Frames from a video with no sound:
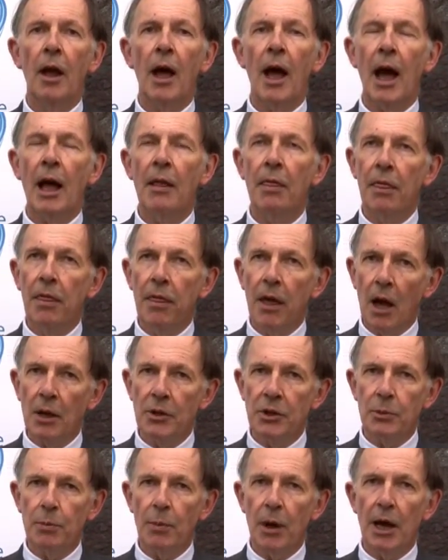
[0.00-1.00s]
and
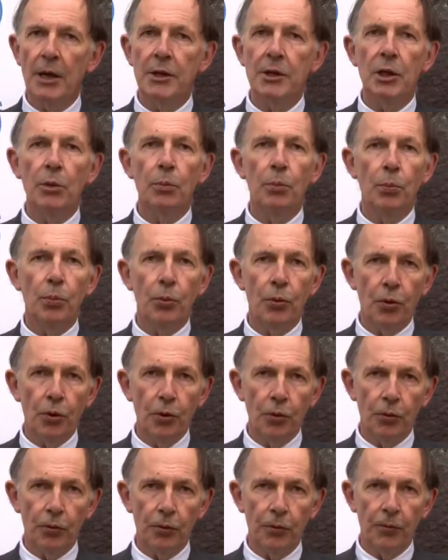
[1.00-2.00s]
thus might
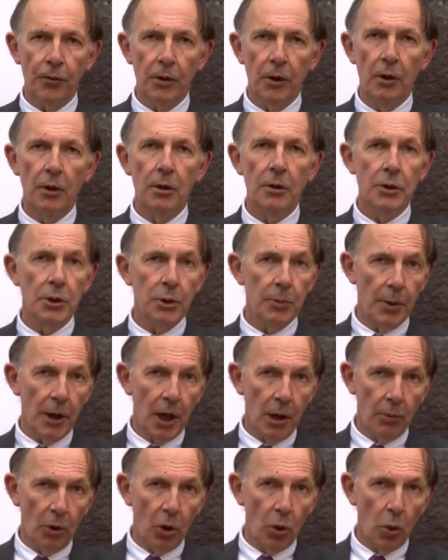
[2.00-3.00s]
improve
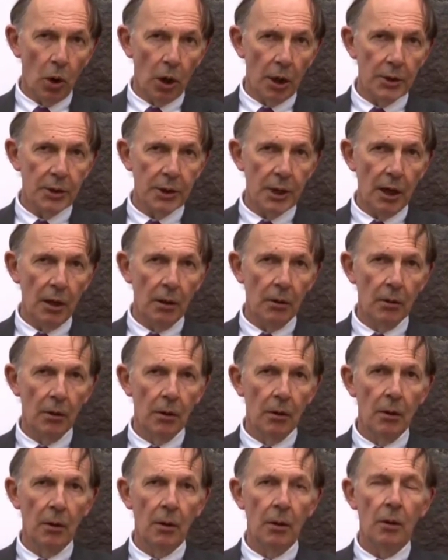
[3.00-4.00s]
sperm quality.
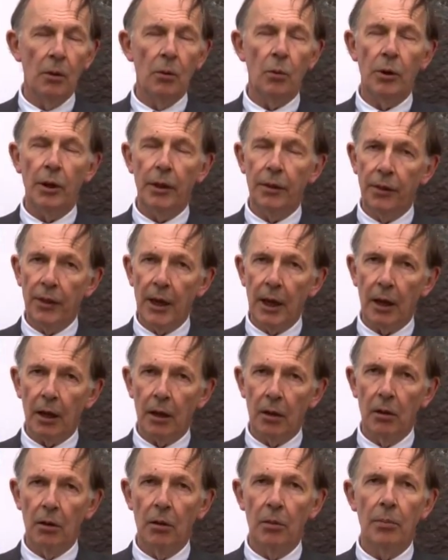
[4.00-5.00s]
We
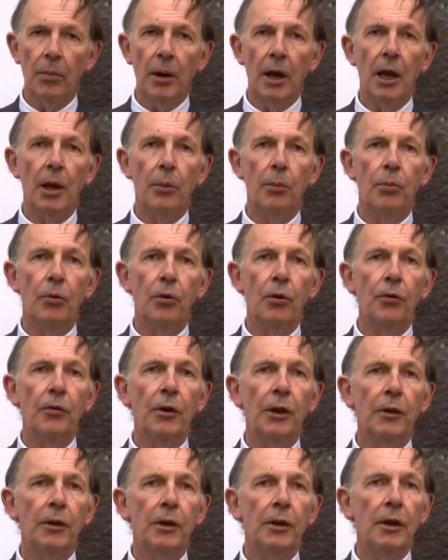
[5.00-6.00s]
think by
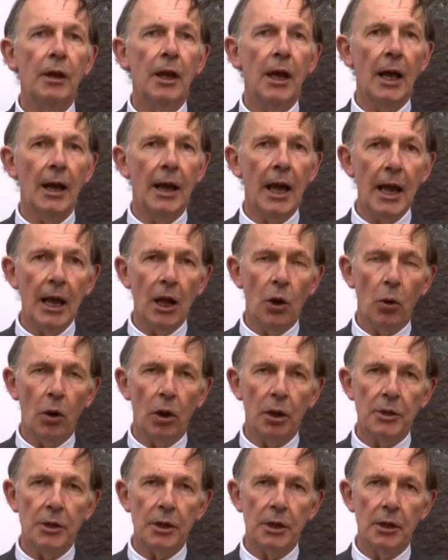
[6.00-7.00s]
improving the DNA
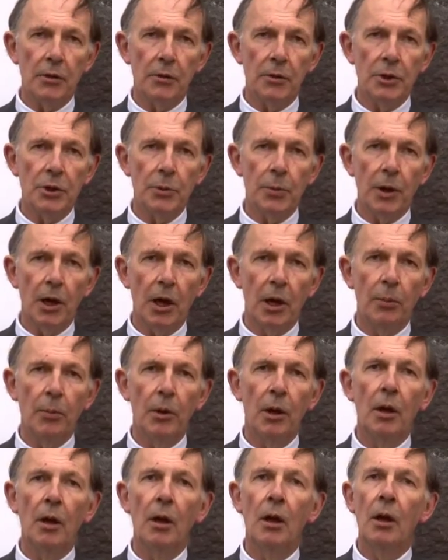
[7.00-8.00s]
quality in the
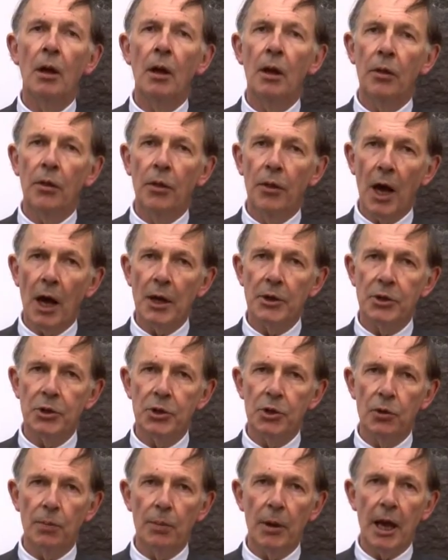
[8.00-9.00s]
sperm, thus
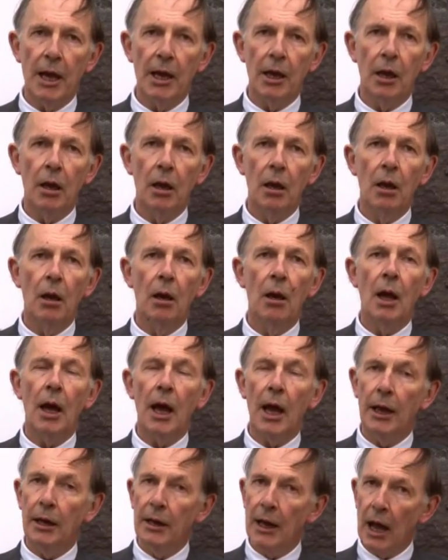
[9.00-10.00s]
to make
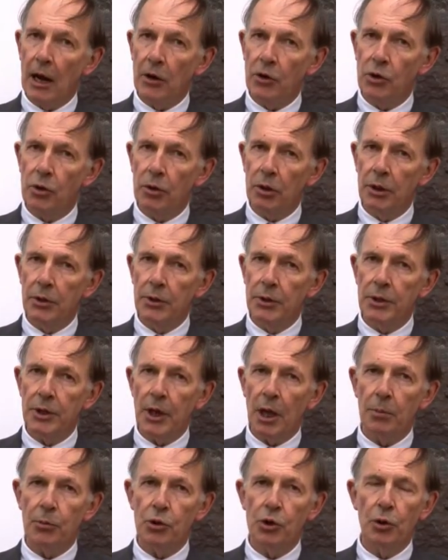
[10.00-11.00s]
a natural
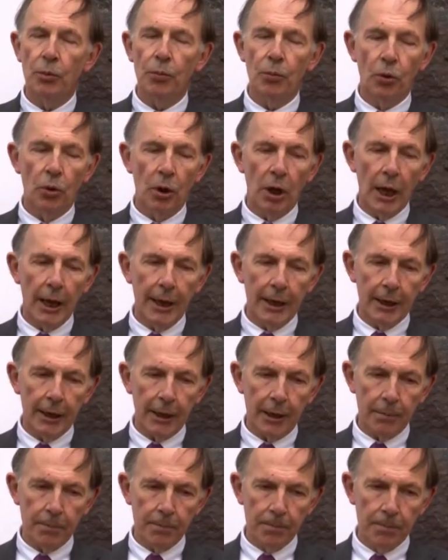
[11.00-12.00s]
conception more likely.